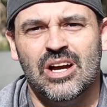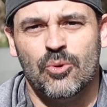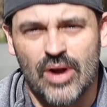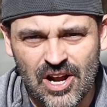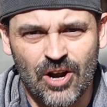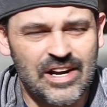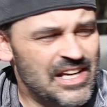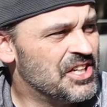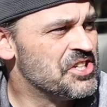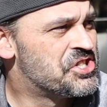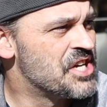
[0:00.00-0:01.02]
we are in
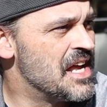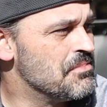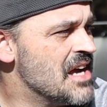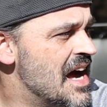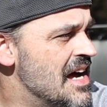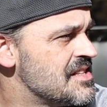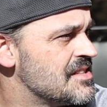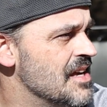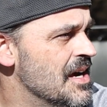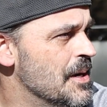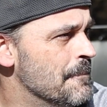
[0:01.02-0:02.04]
good shape, guys.
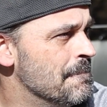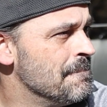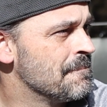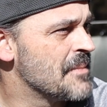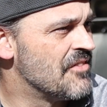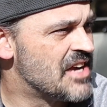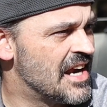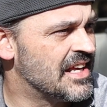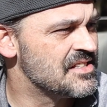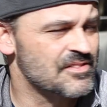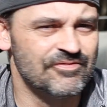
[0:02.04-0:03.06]
I've got to
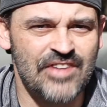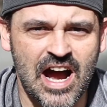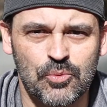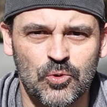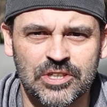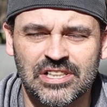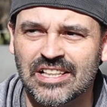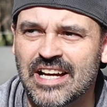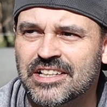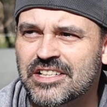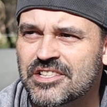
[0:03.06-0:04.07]
get some firewood
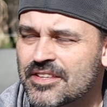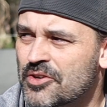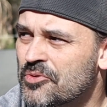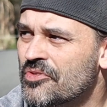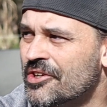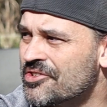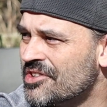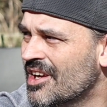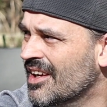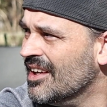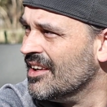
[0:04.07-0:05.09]
collected soon. There's
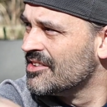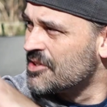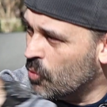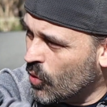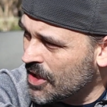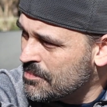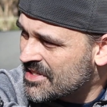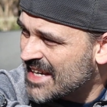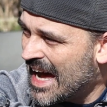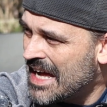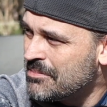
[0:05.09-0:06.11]
some wood
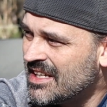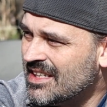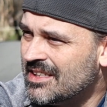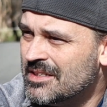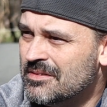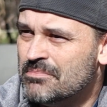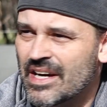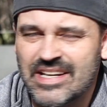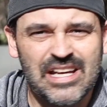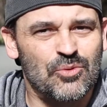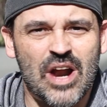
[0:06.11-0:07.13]
beside me,
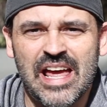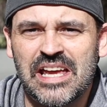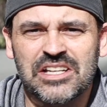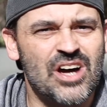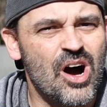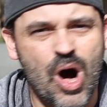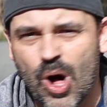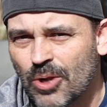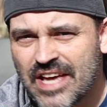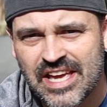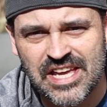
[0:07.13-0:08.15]
but it rained all
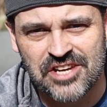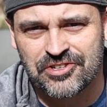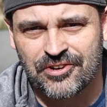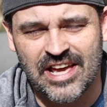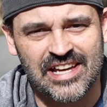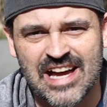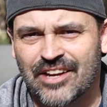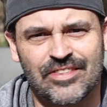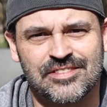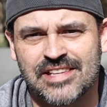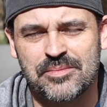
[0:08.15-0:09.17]
day yesterday. Kind of
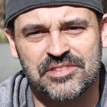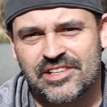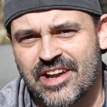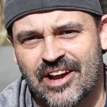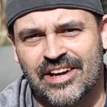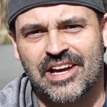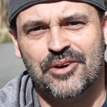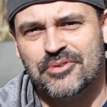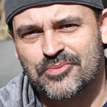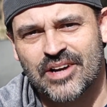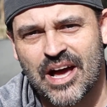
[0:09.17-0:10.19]
the same scenario
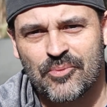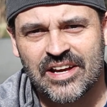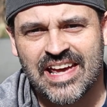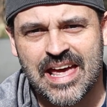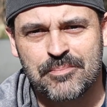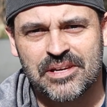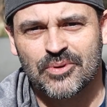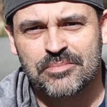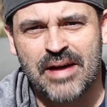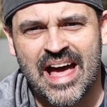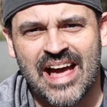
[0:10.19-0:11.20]
as when I went camping
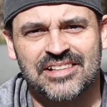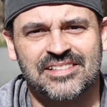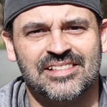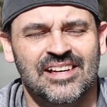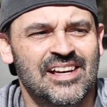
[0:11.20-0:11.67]
with Max